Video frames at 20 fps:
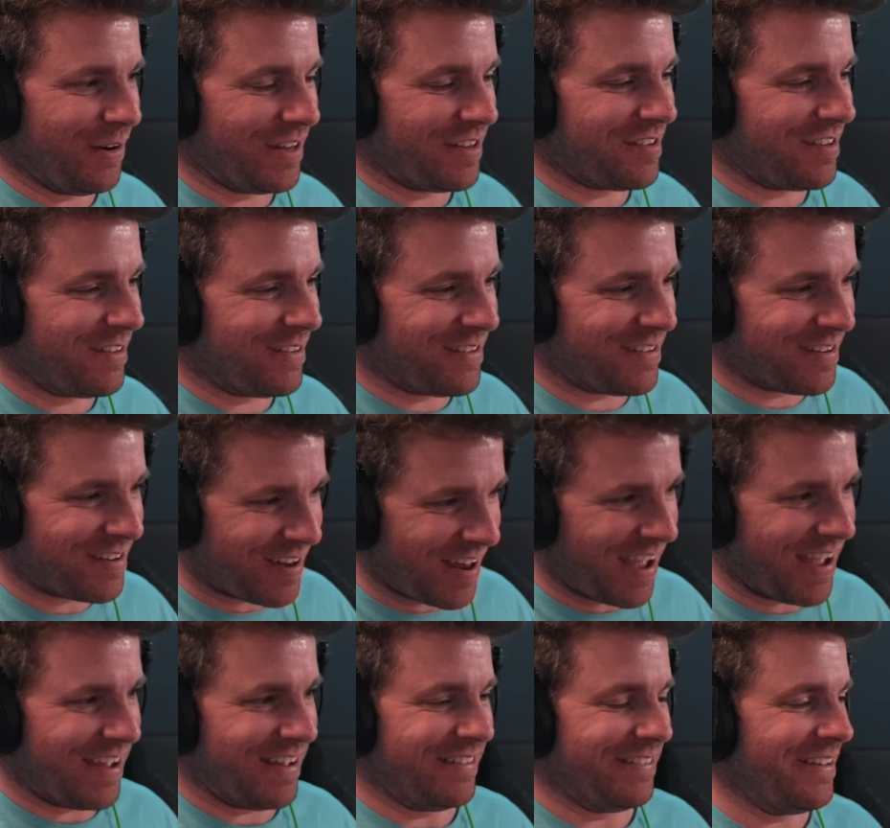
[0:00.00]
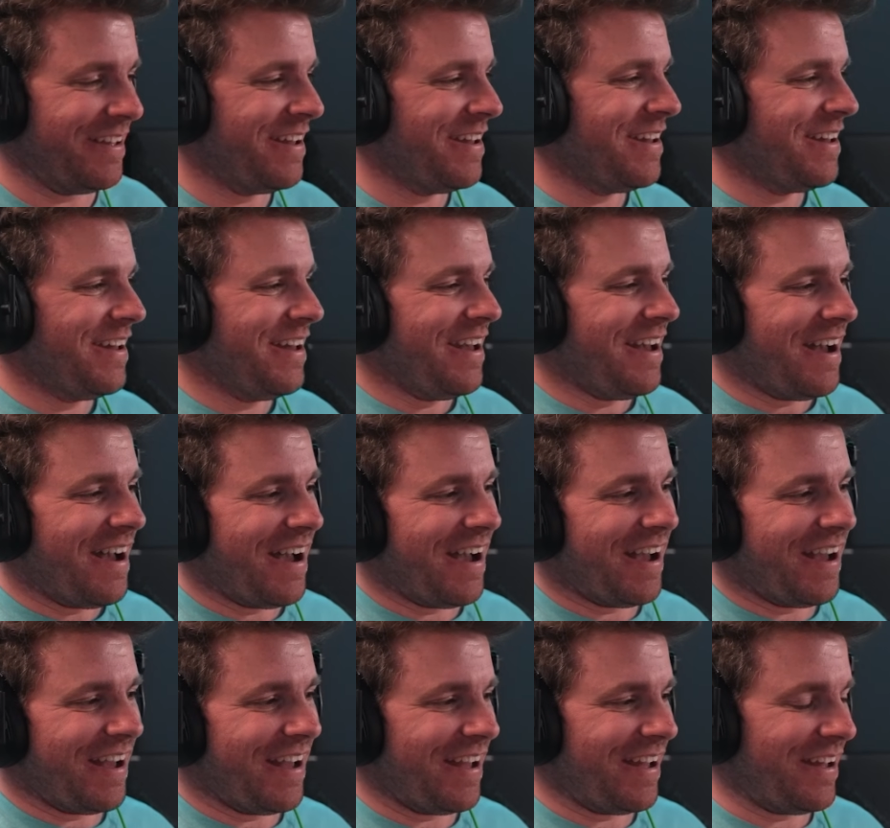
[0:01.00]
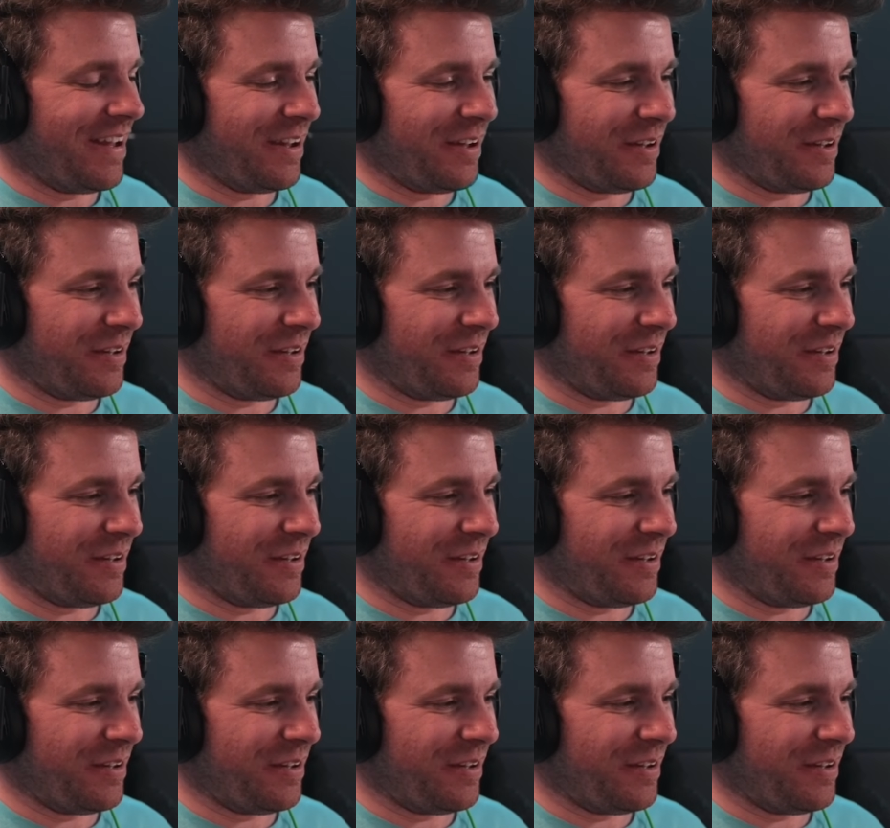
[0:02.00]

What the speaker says: It's insane. And